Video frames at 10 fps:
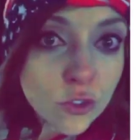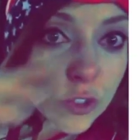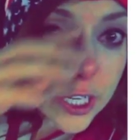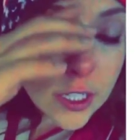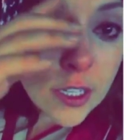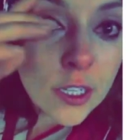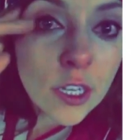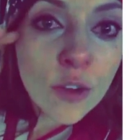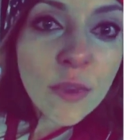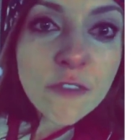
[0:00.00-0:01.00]
Great.
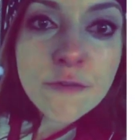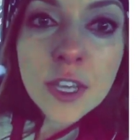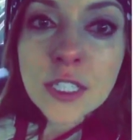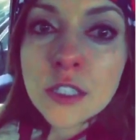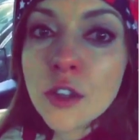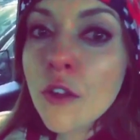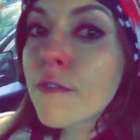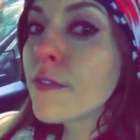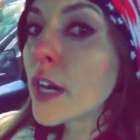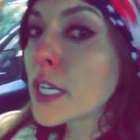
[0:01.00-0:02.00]
Now my face is
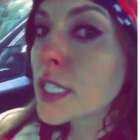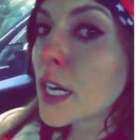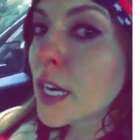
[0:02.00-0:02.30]
all fucked